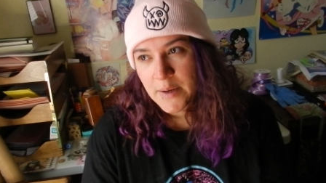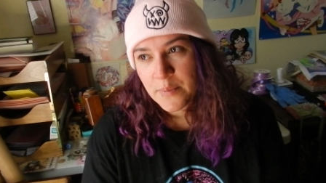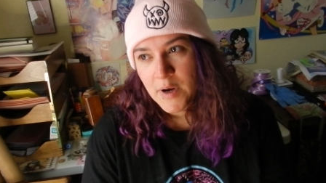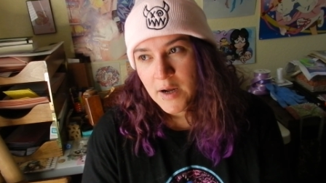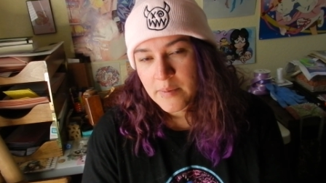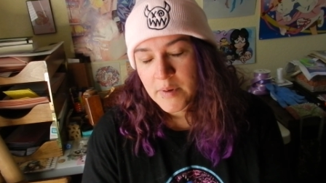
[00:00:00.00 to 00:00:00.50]
I
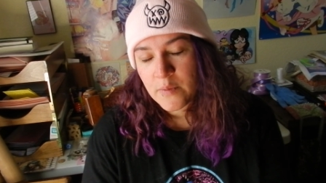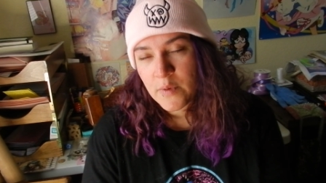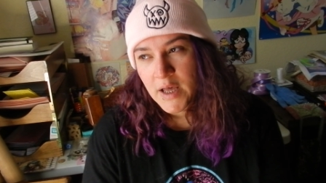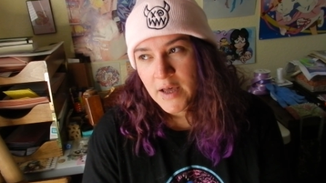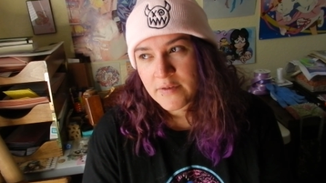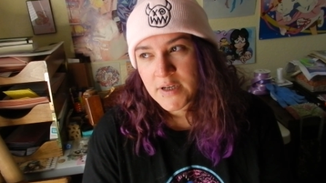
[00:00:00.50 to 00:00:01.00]
probably will
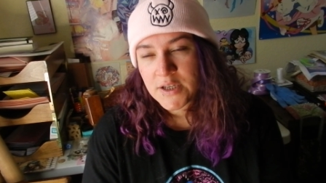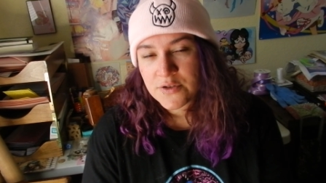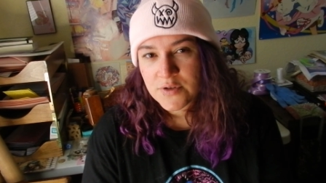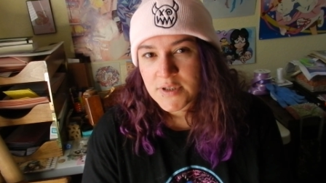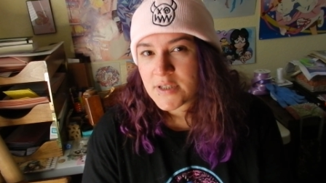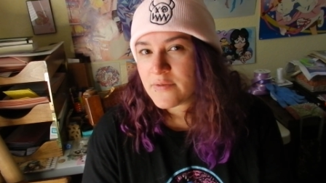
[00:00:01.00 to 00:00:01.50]
have an
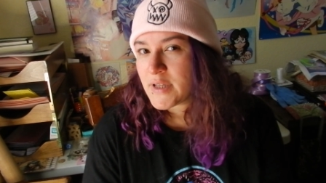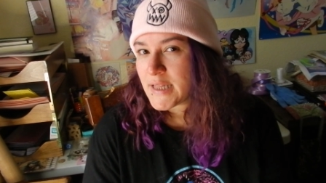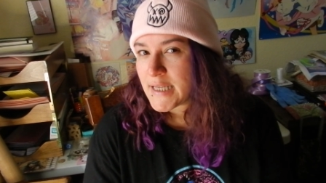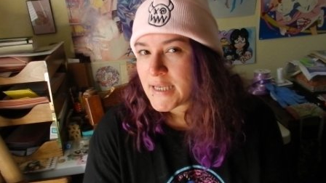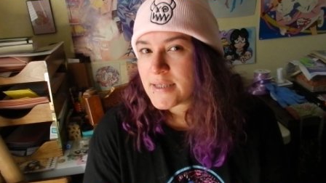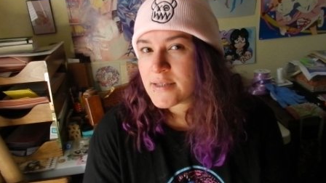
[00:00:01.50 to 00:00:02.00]
interest of
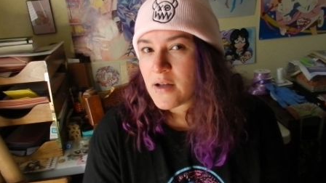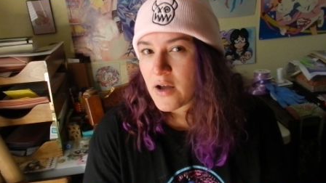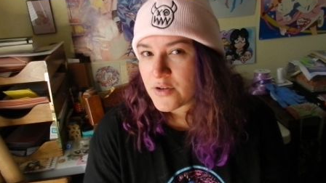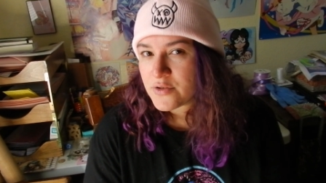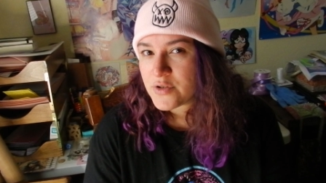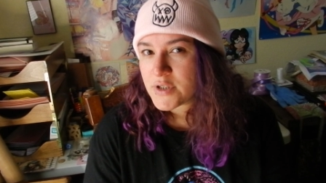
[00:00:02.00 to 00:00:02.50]
at least
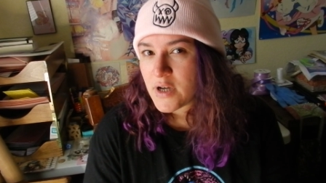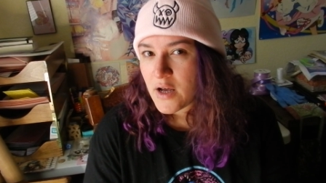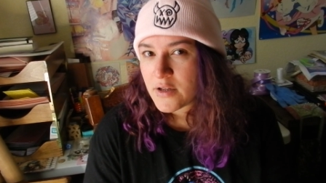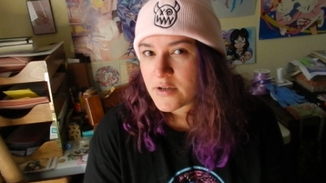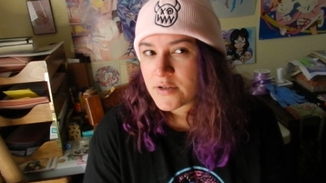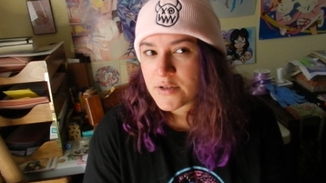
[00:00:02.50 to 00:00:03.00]

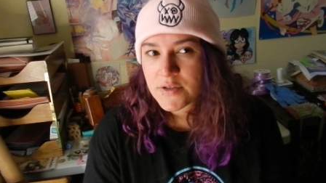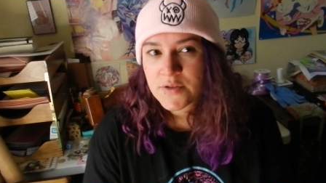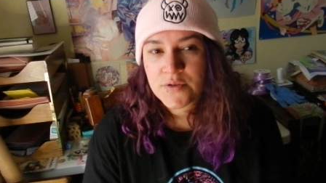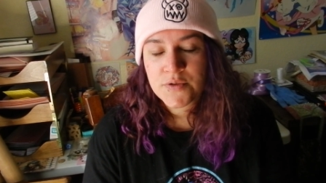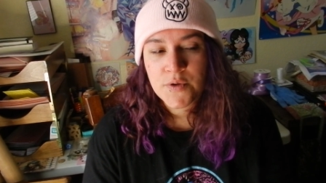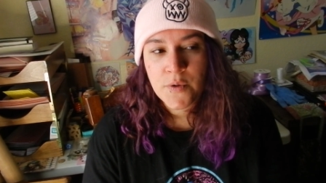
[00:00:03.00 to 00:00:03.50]
$100
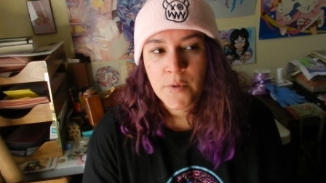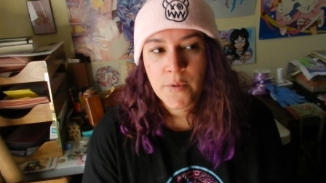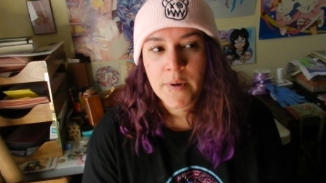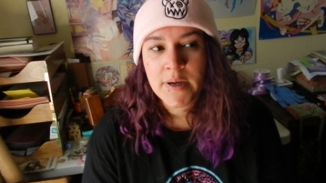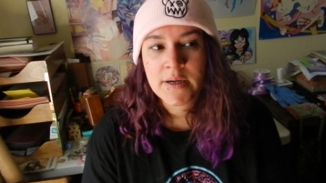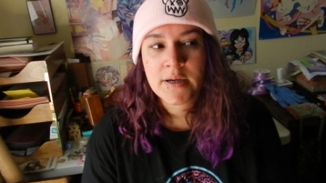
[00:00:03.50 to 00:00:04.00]

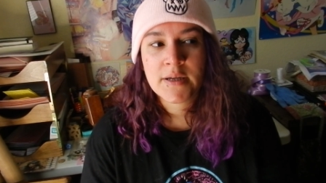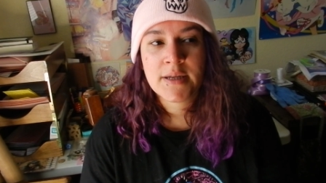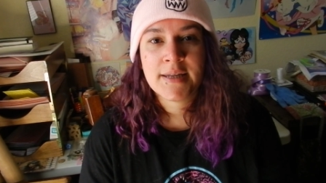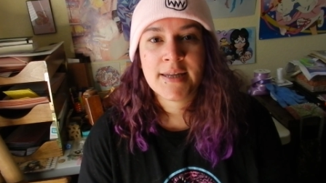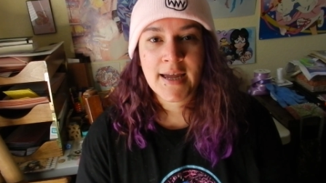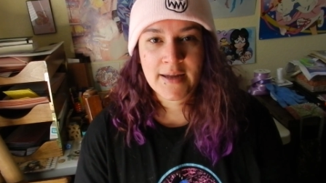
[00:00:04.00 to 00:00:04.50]
so
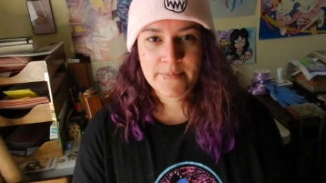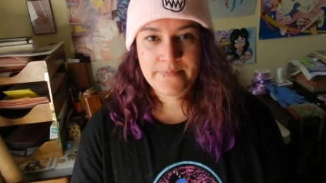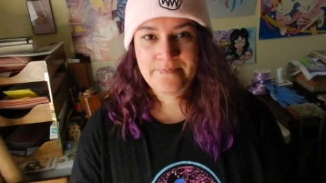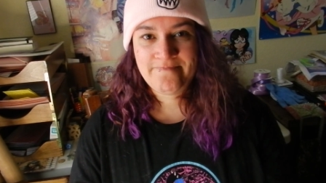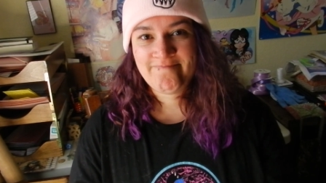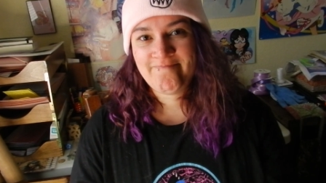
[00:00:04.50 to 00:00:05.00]
yeah
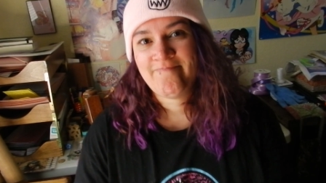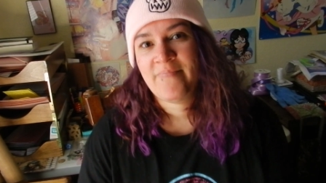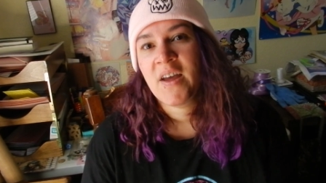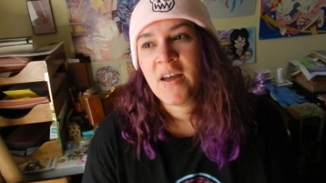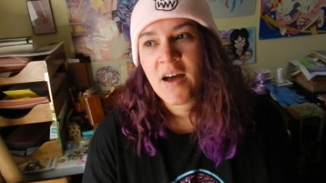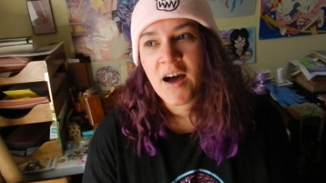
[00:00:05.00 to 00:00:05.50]

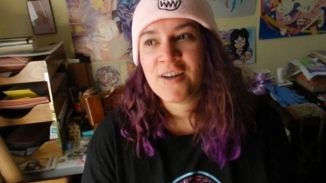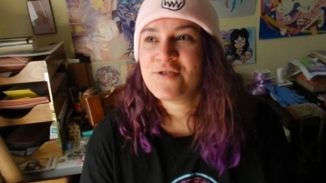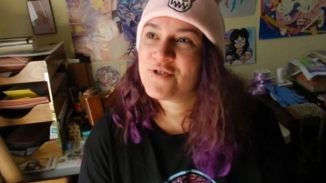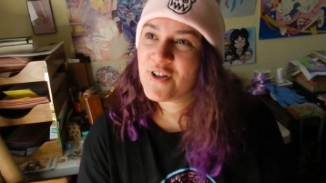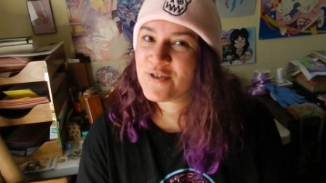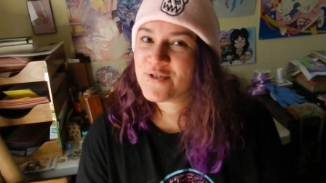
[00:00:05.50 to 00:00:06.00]

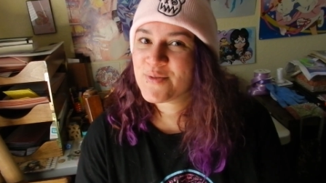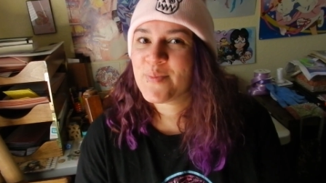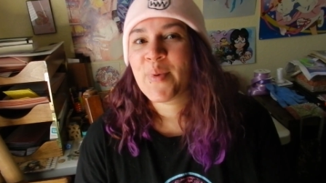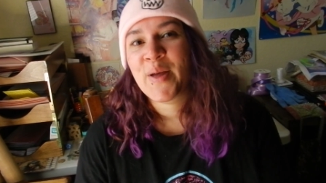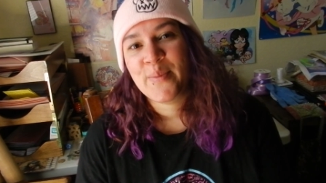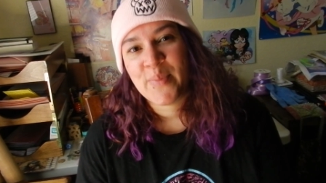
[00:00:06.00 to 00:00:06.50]
$100
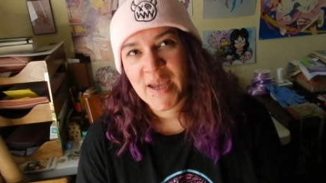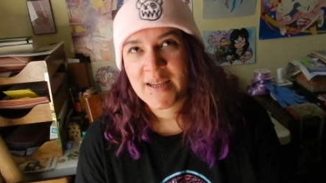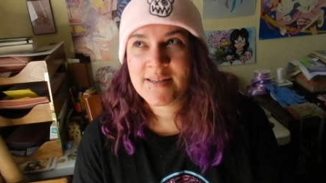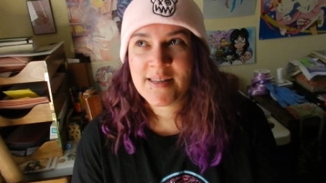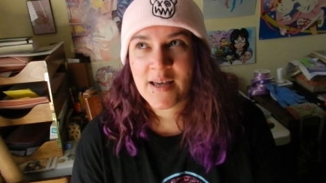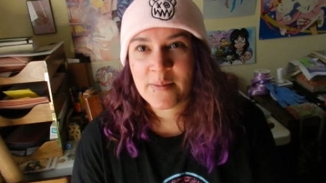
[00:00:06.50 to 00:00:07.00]

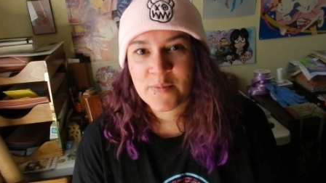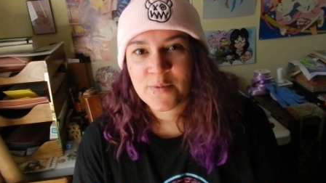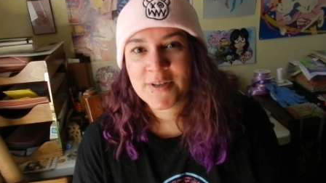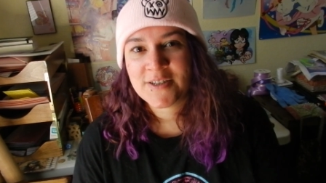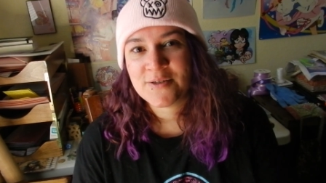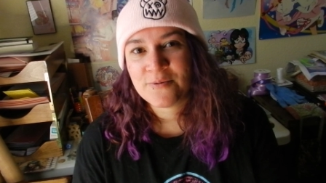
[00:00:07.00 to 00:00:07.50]
paid to them
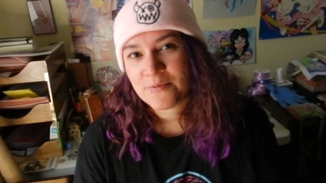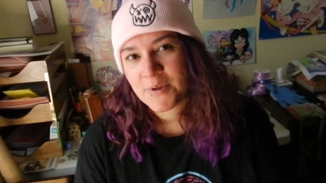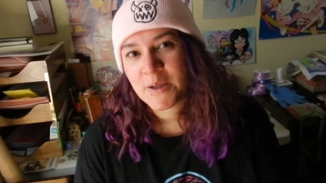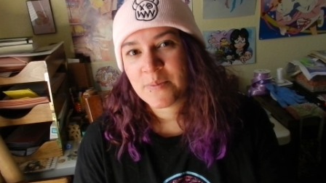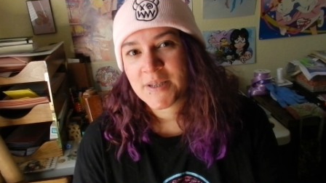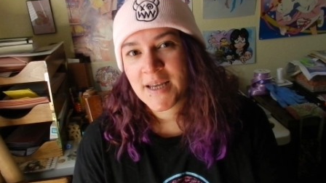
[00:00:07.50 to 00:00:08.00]
which is
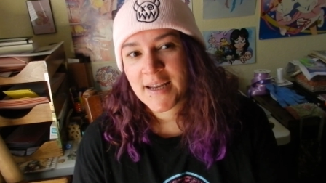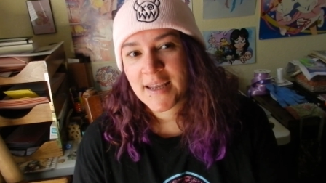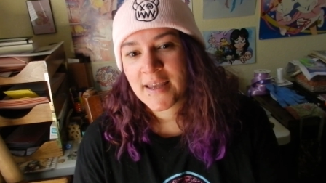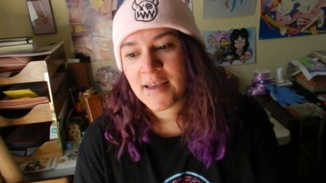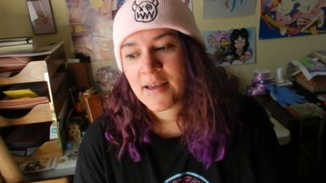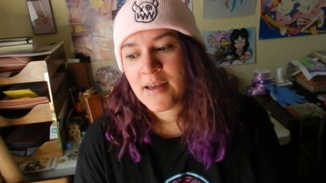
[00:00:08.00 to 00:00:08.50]
really
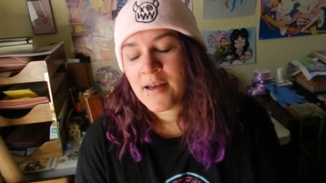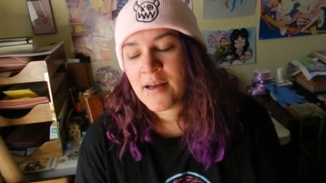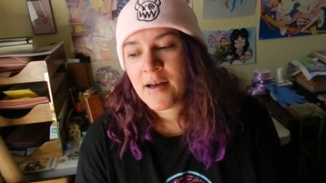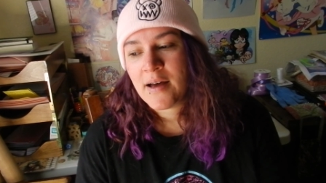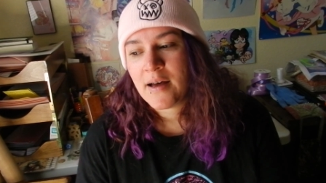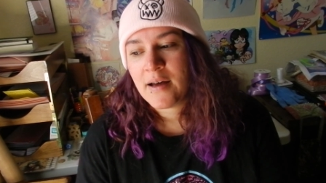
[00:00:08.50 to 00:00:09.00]
upsetting
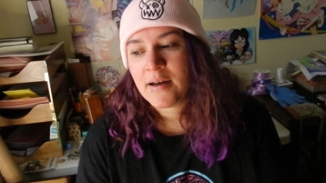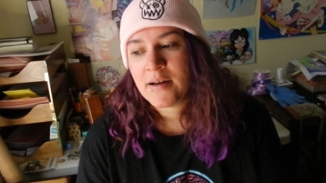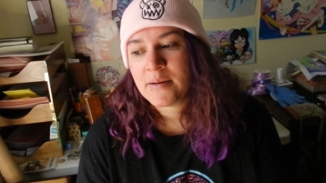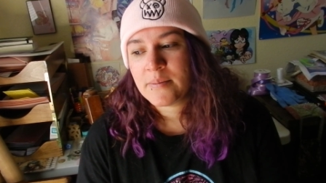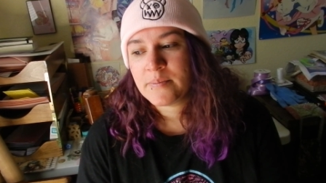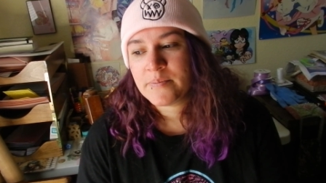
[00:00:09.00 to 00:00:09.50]

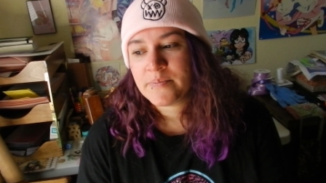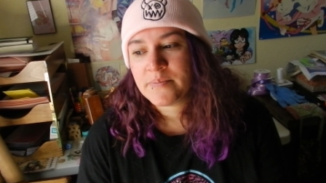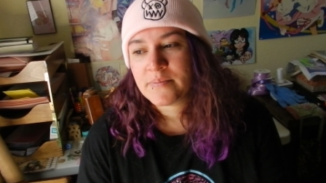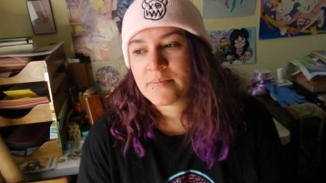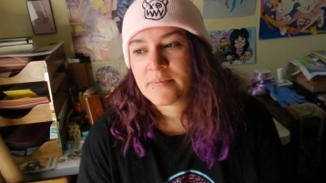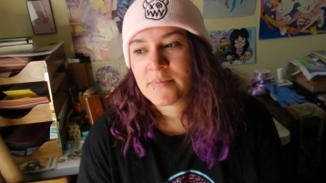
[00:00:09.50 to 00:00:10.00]
um,
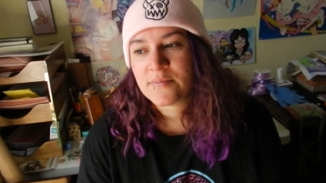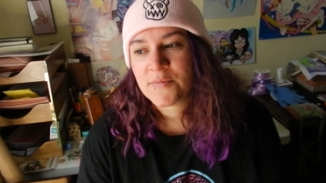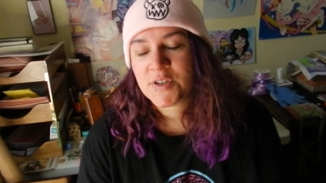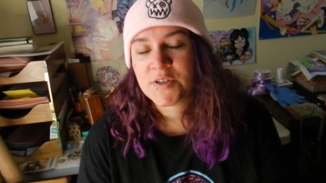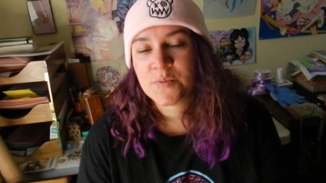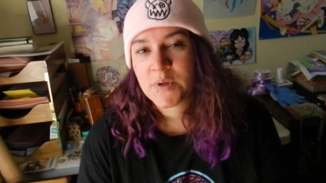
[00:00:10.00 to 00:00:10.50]

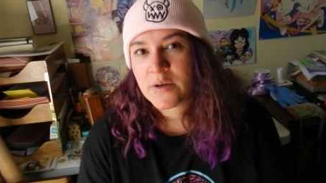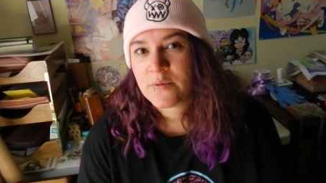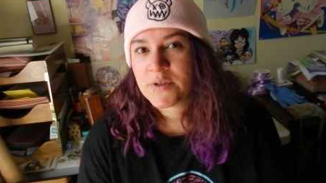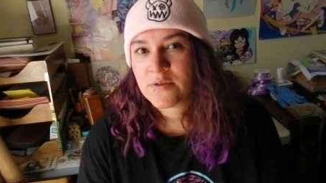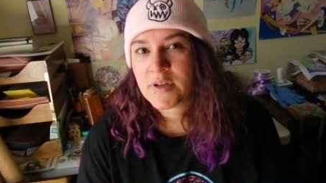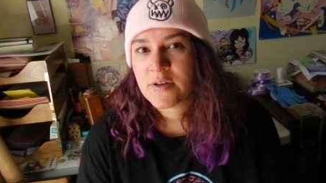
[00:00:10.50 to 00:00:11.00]
which is what I
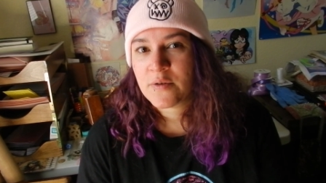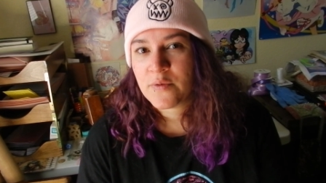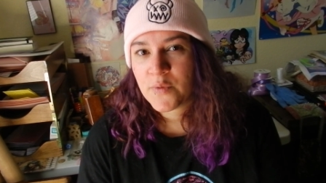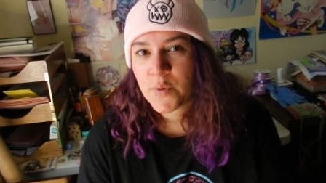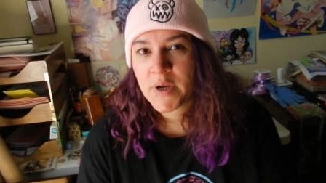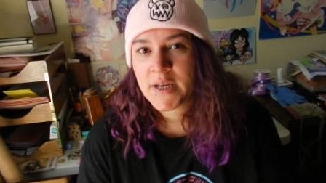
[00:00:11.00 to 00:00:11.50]
was trying to
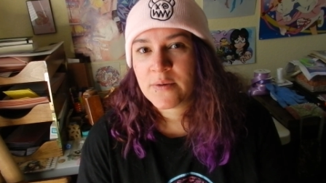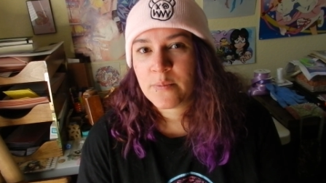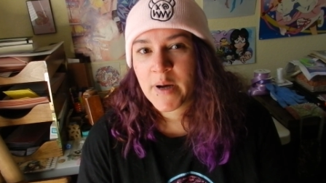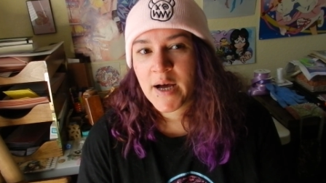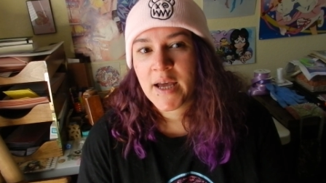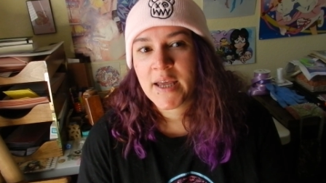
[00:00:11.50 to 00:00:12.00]
avoid
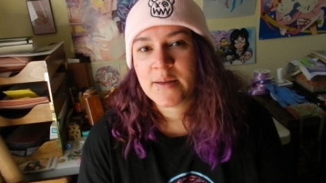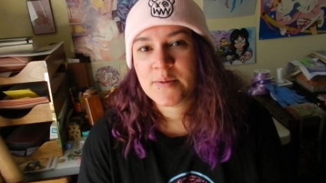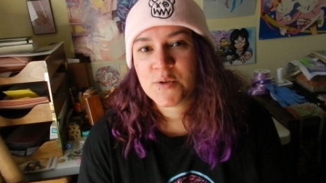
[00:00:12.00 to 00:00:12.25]
by